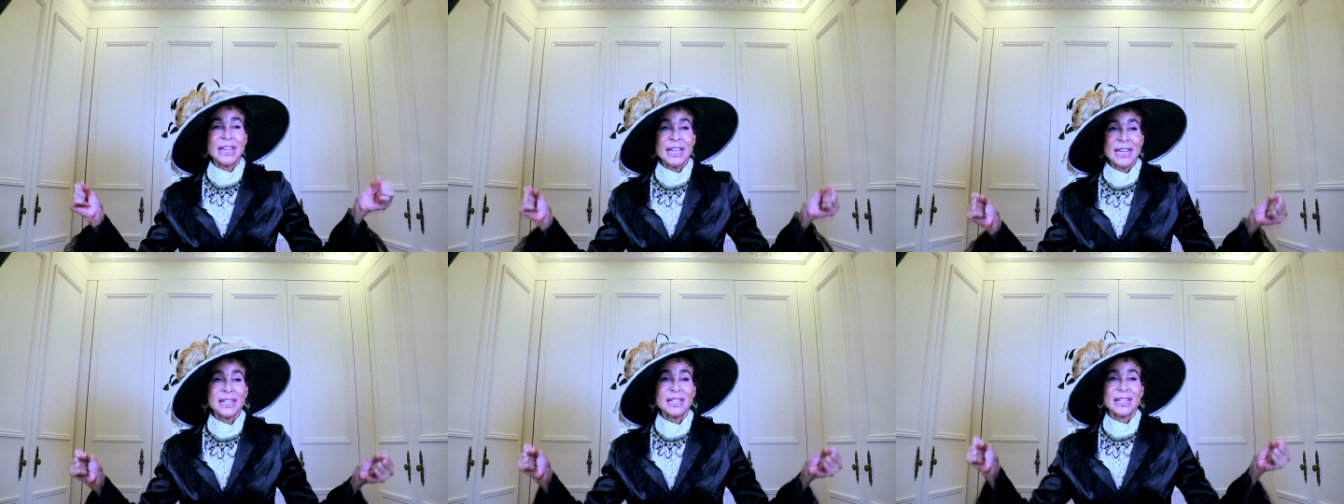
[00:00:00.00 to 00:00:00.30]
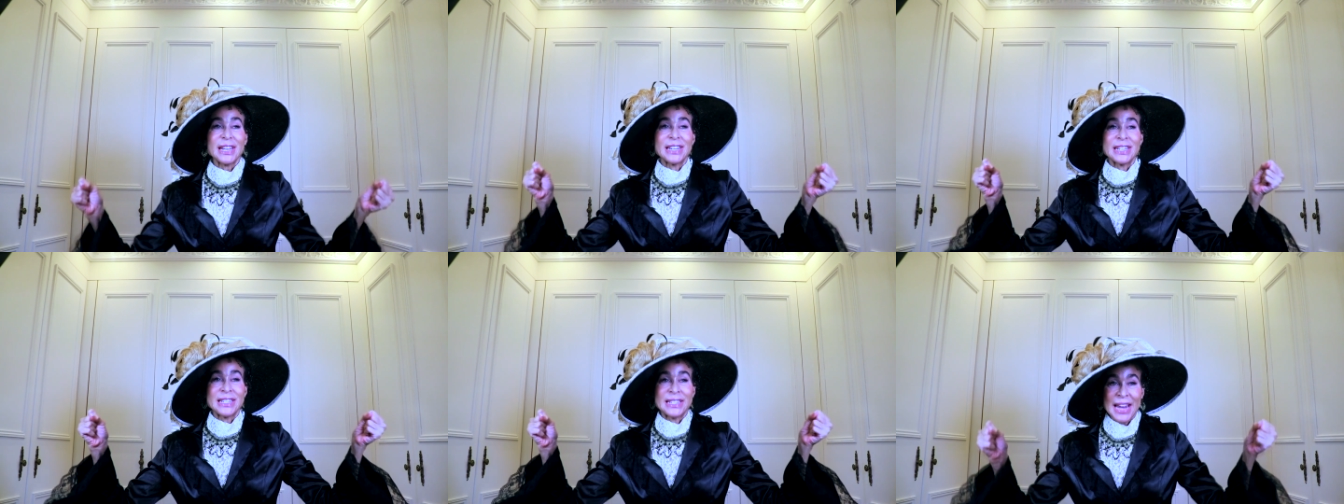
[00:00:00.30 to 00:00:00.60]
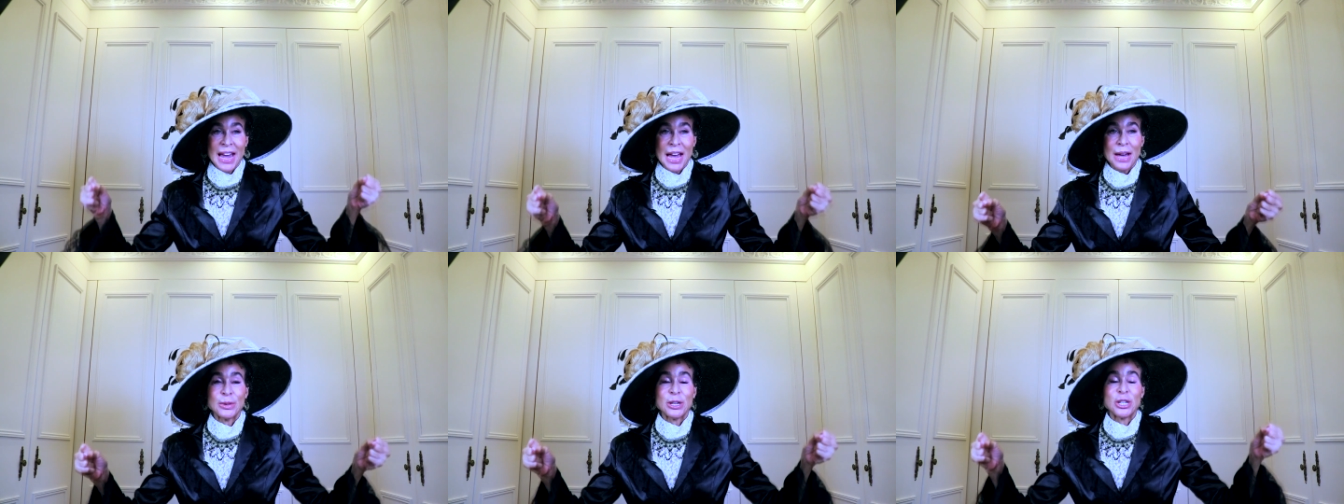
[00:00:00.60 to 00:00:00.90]
it
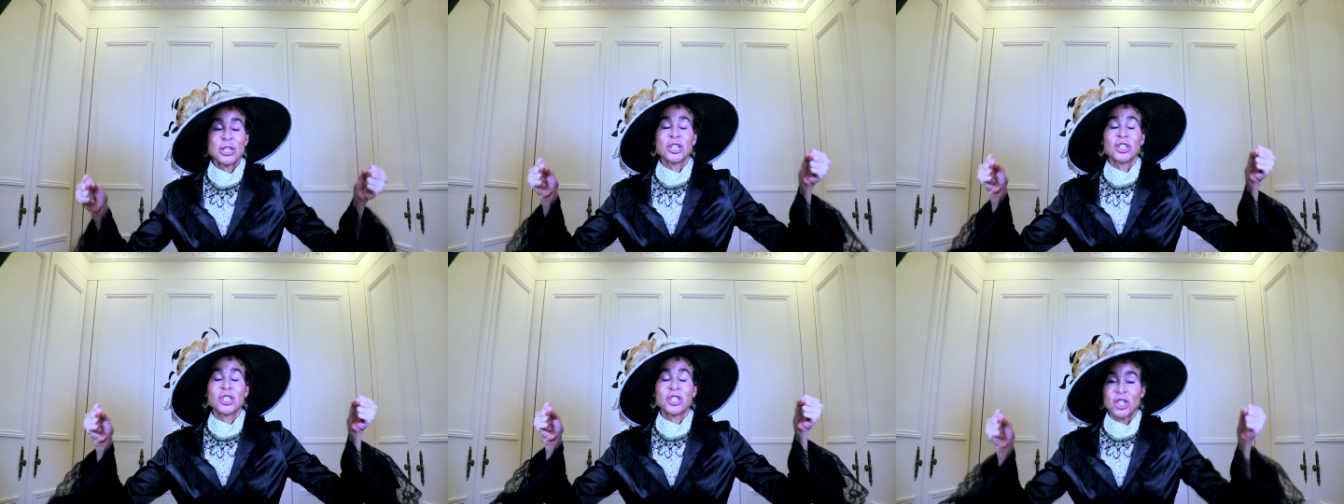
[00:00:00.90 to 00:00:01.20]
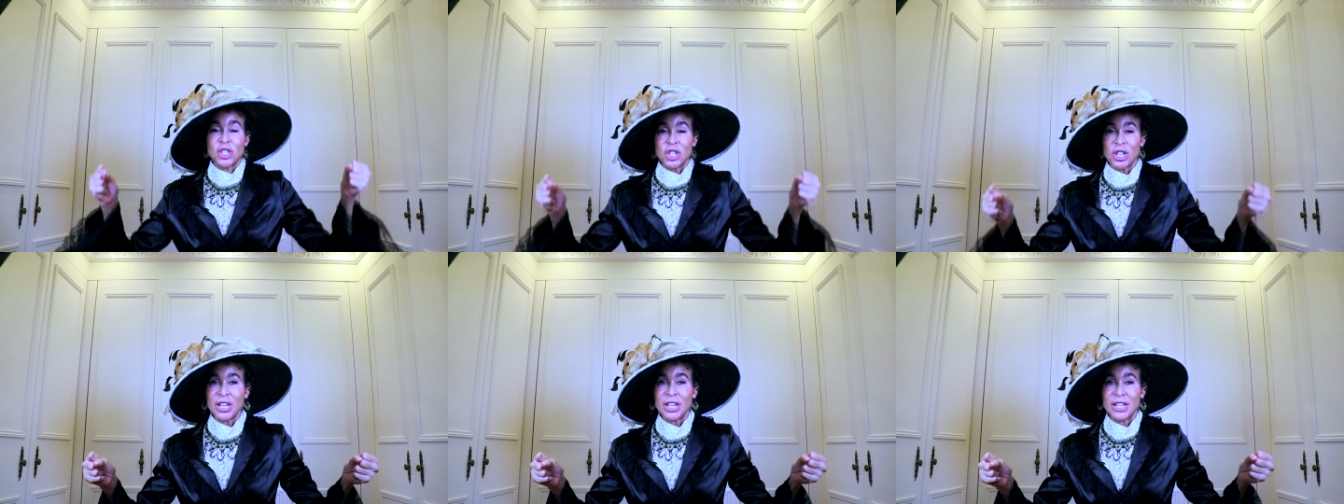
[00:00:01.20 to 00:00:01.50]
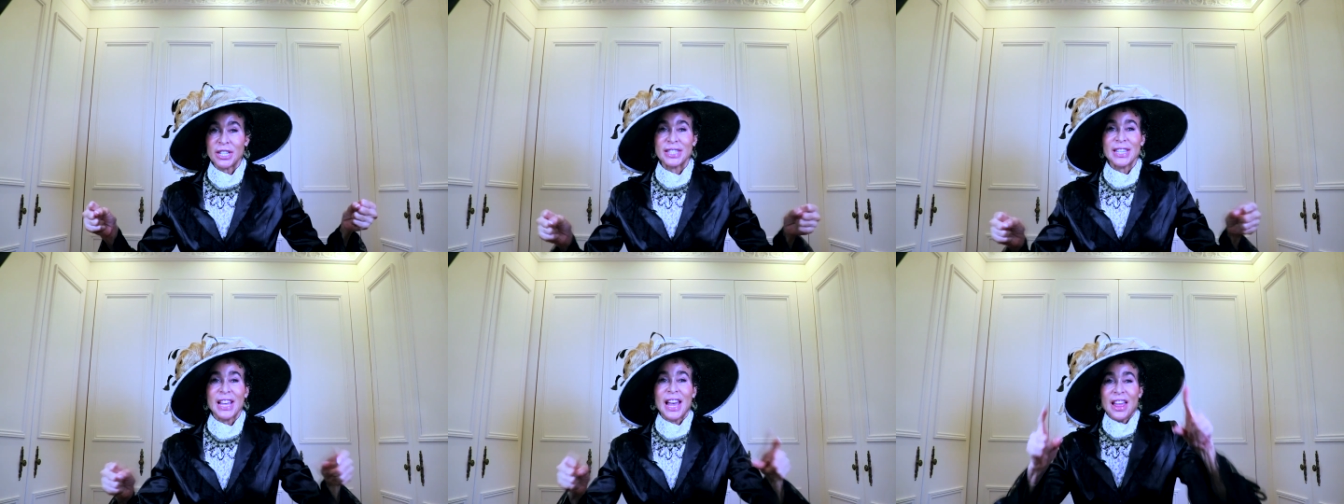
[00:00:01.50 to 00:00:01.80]
damages
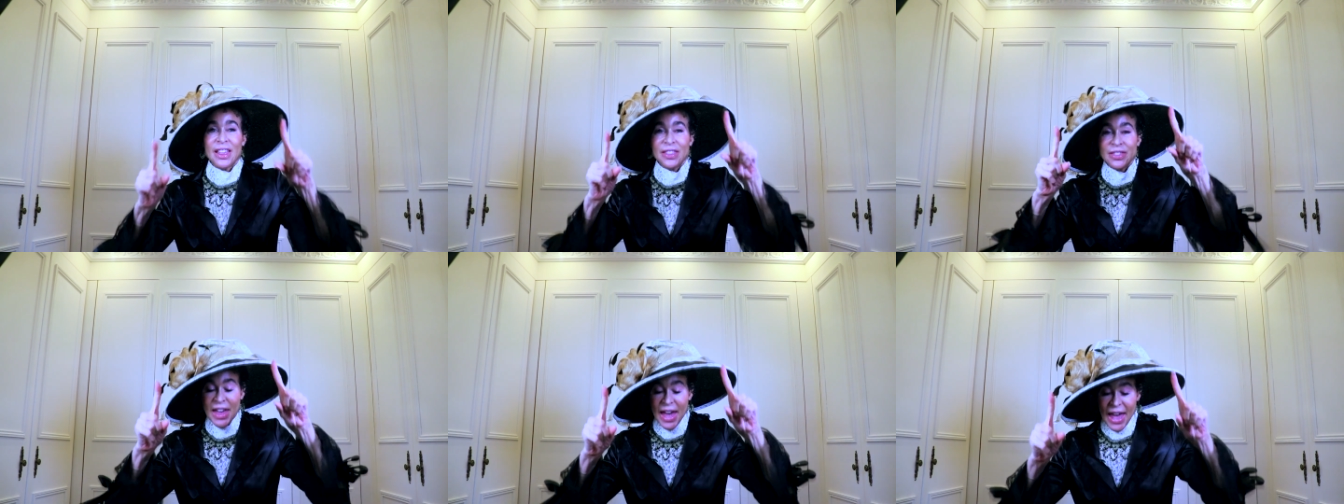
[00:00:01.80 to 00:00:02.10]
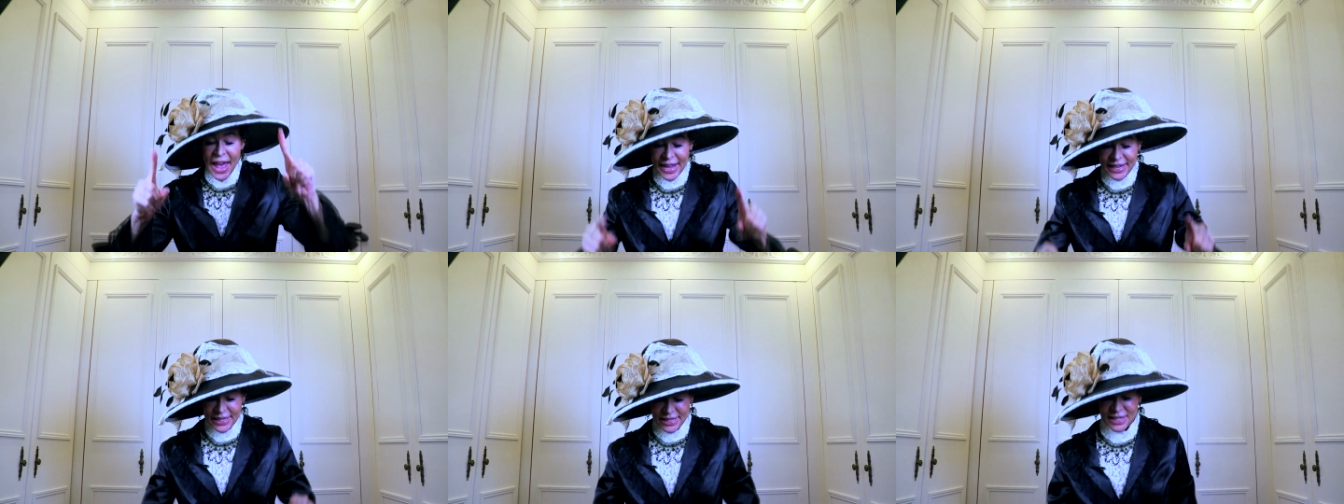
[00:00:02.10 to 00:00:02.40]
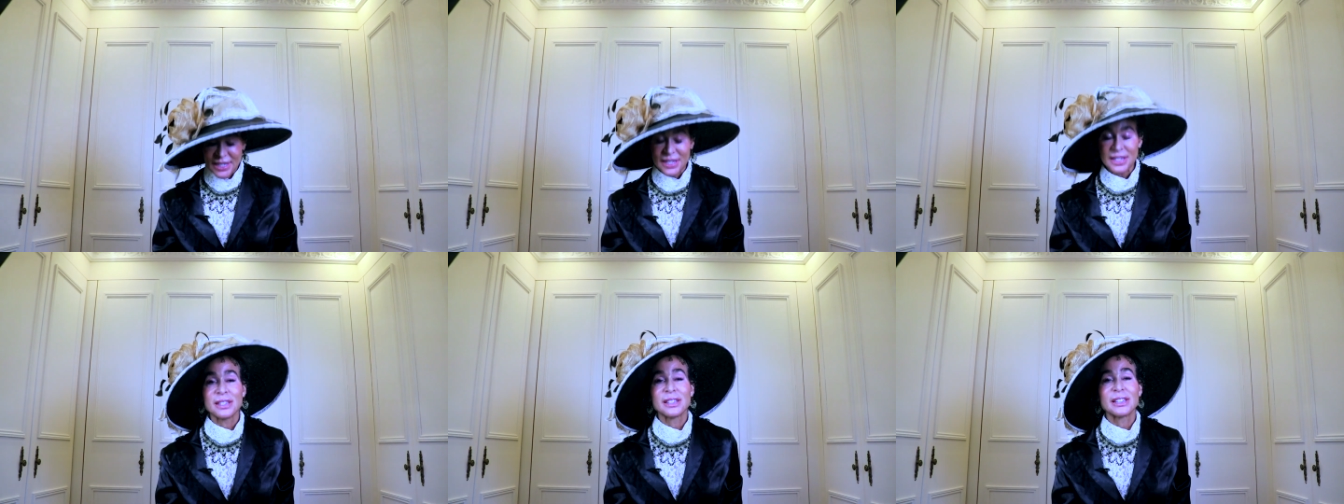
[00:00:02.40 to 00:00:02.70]
genes.
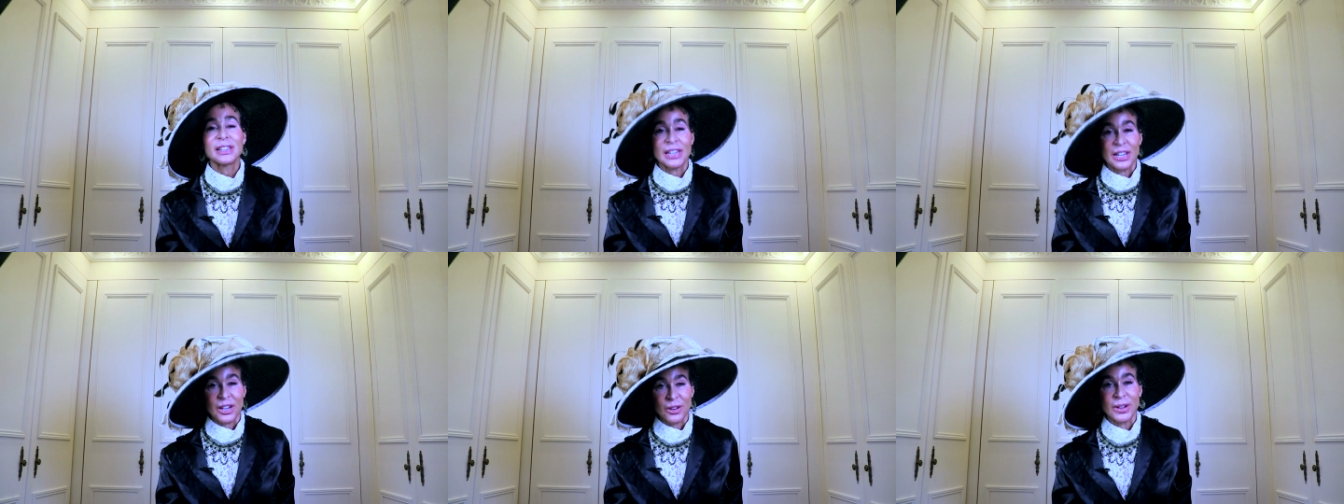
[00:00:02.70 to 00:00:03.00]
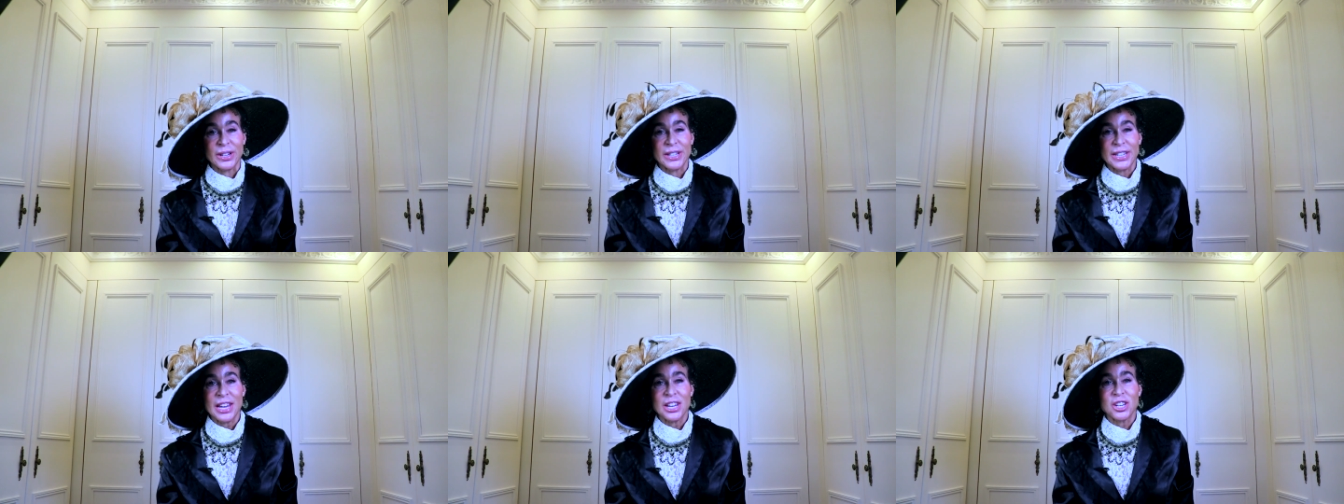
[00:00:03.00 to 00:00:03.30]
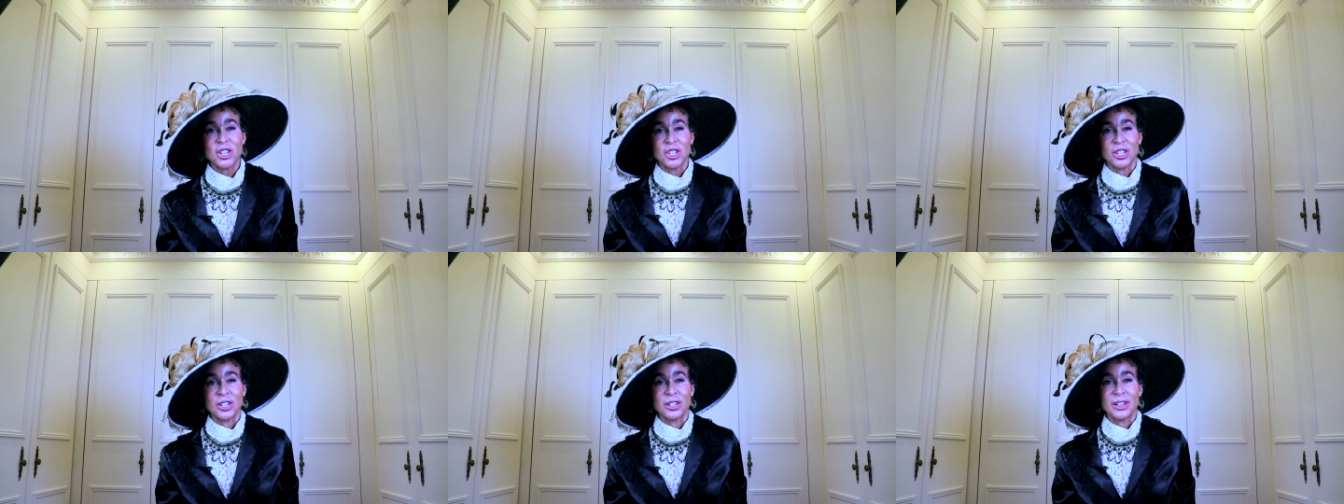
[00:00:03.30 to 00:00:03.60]
That's
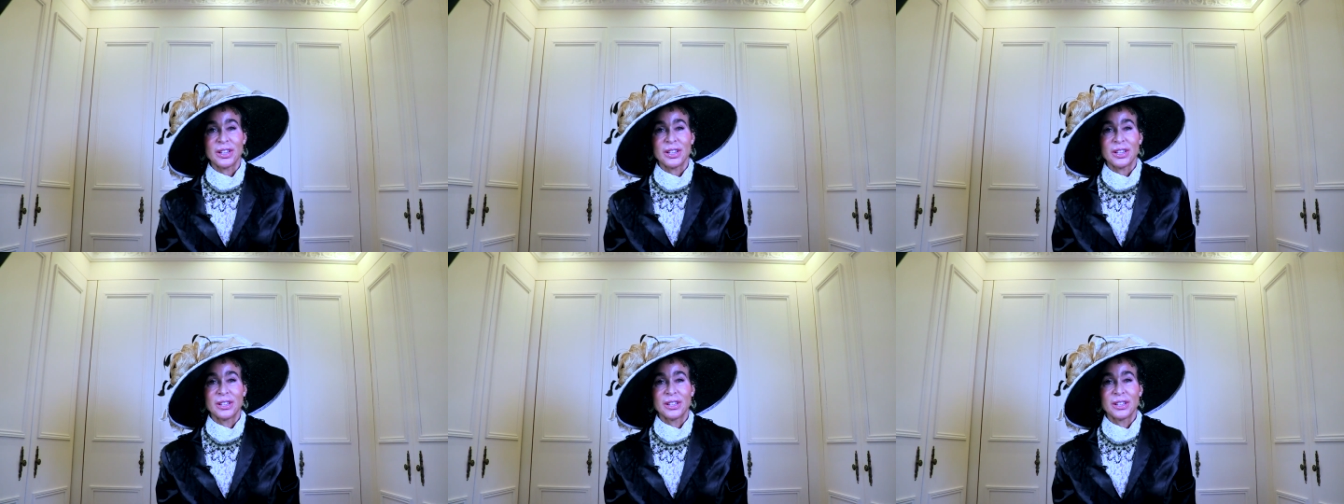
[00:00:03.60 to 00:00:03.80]
irritation.